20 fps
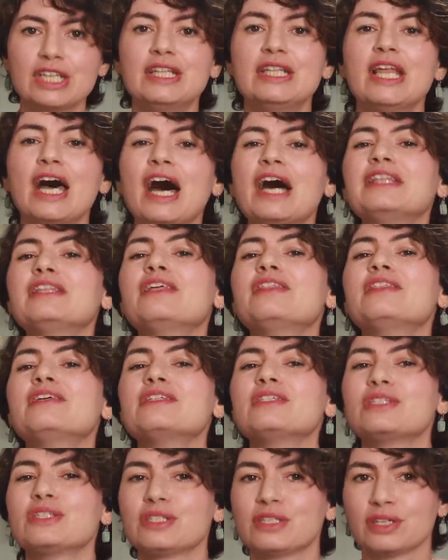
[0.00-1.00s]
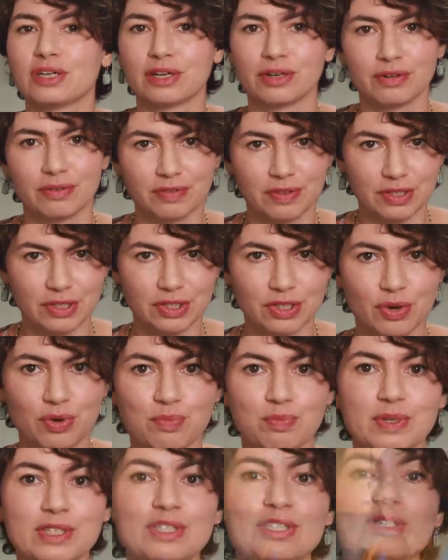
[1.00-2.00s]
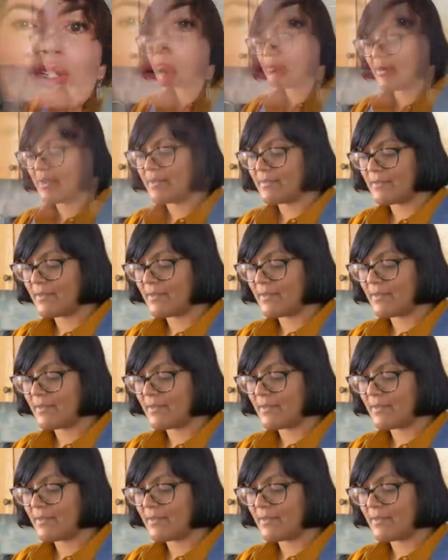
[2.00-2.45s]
not the star of the show. But Sohla's